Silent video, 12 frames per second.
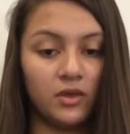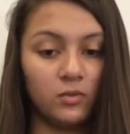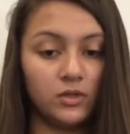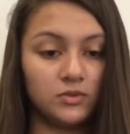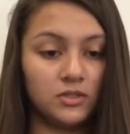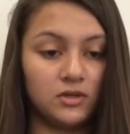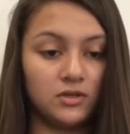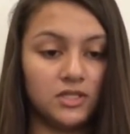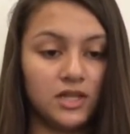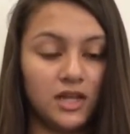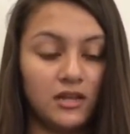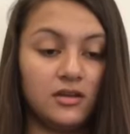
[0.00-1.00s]
which
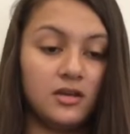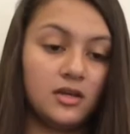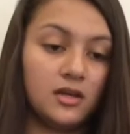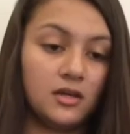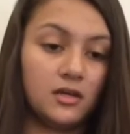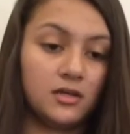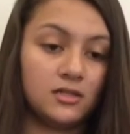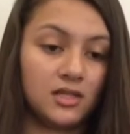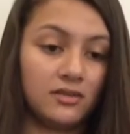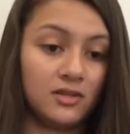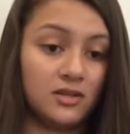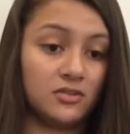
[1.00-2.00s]
resulted in
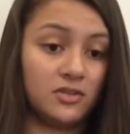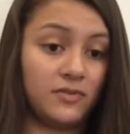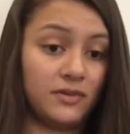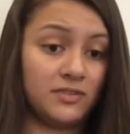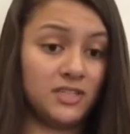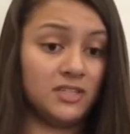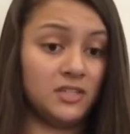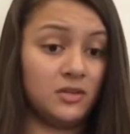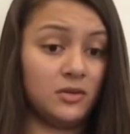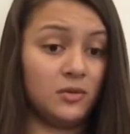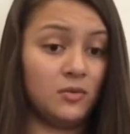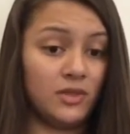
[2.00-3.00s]
750
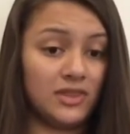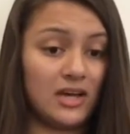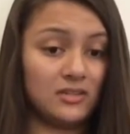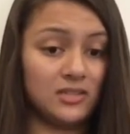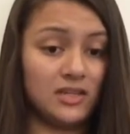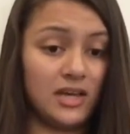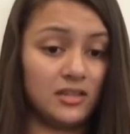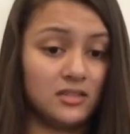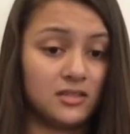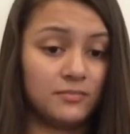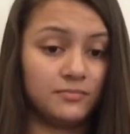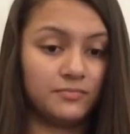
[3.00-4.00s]
to 1,000
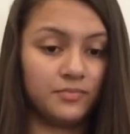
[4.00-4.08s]
deaths.